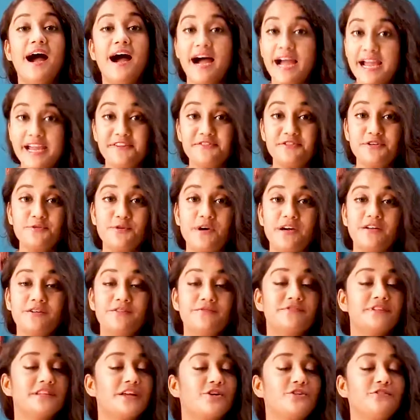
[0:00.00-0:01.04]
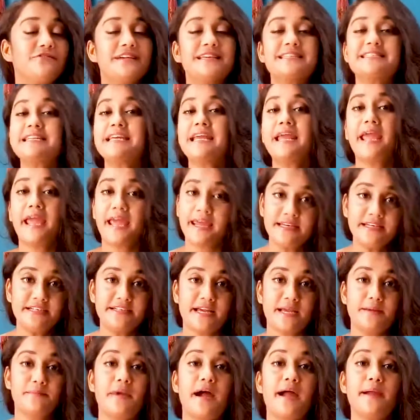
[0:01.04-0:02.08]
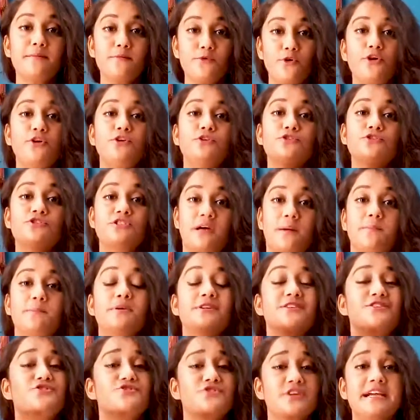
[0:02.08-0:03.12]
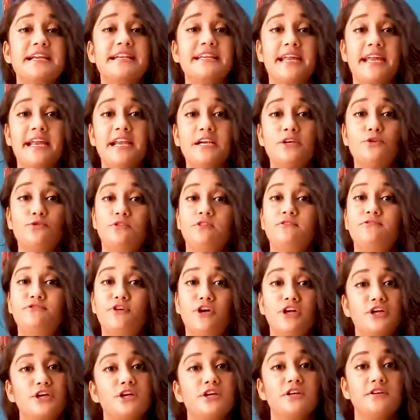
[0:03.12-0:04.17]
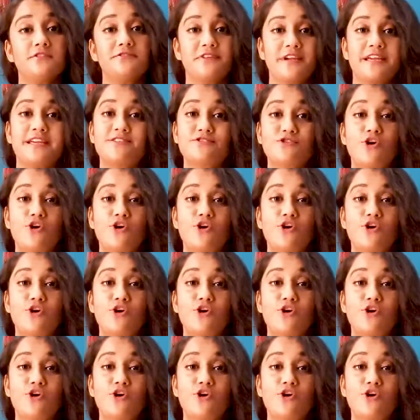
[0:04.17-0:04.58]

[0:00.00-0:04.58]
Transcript: Hi everyone, without wasting any time, I am going to jump straight into the follicular phase